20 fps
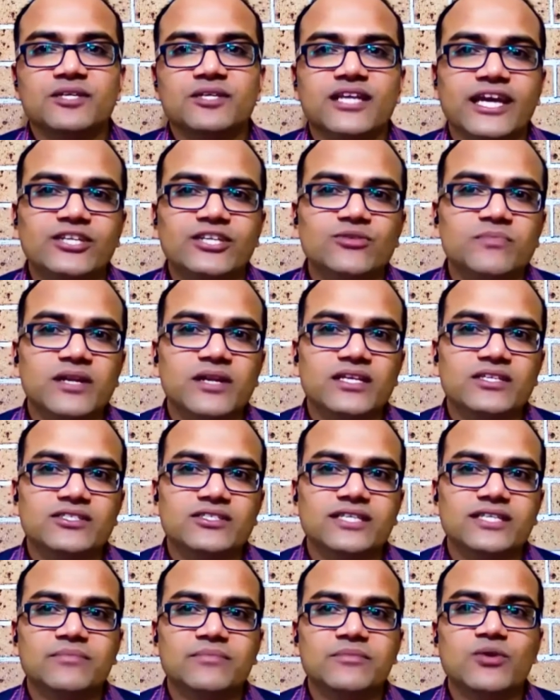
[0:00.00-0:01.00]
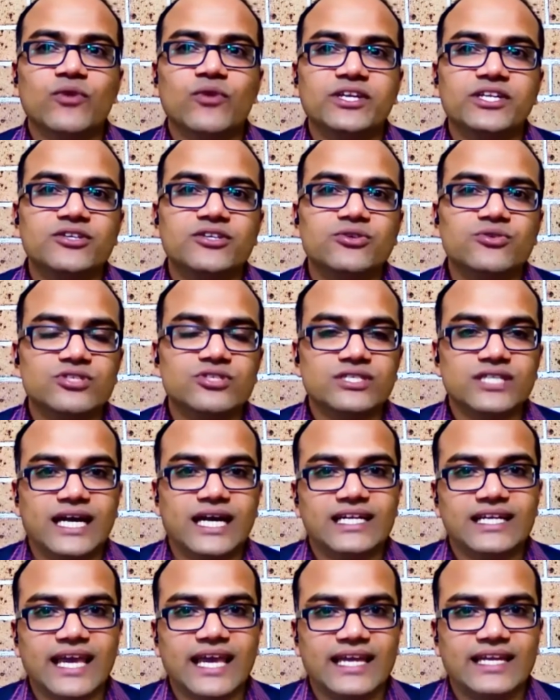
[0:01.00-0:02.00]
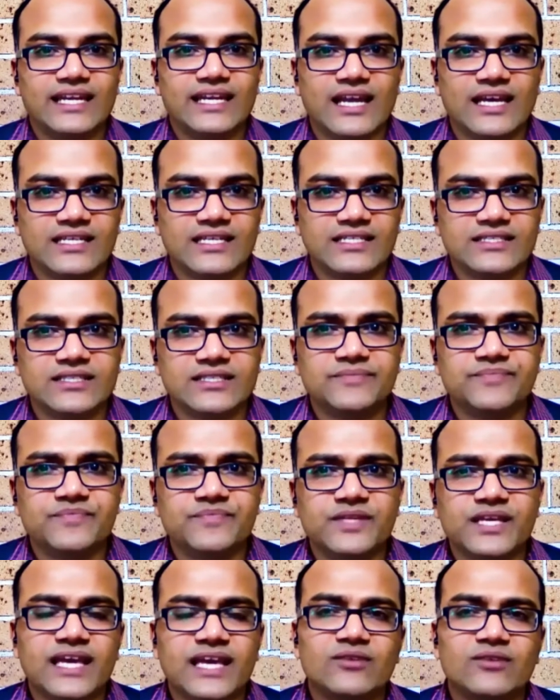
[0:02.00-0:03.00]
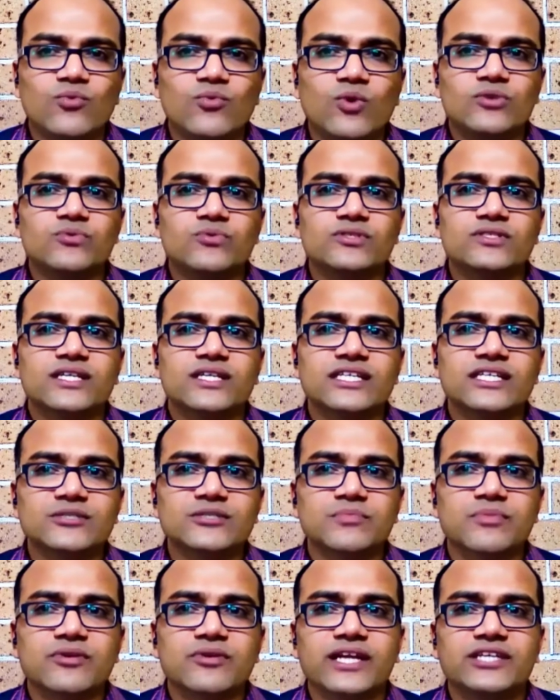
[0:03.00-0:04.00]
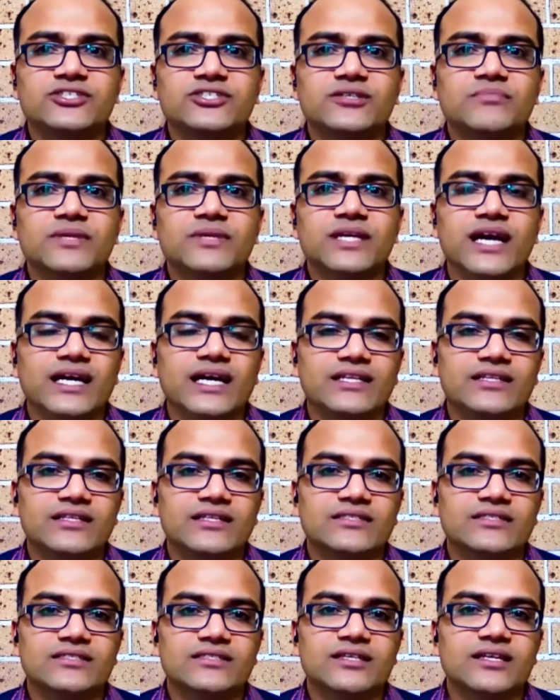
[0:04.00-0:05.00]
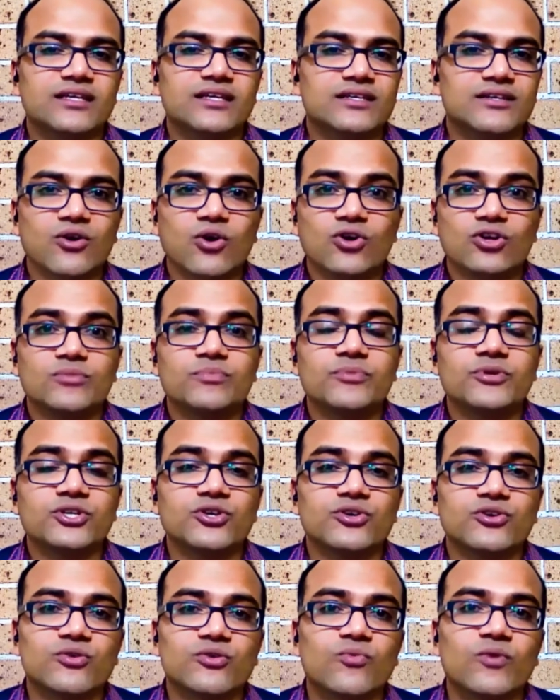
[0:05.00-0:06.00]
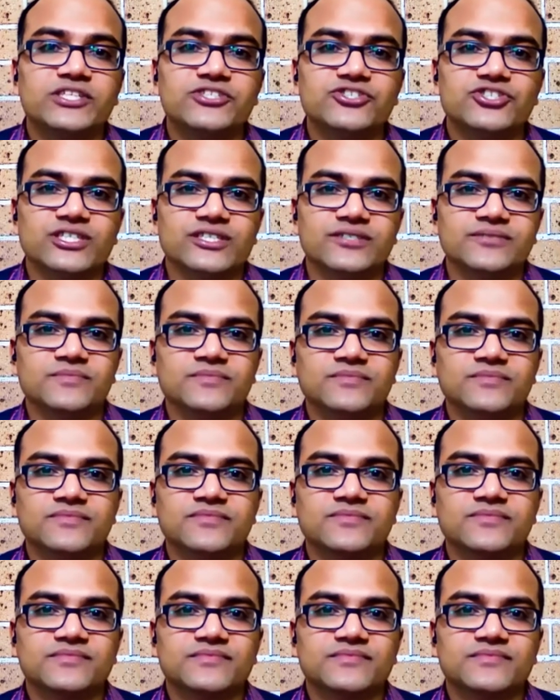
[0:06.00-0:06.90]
But can you please tell me, when did you start Catalysr and what was the inspiration behind this entrepreneurial venture?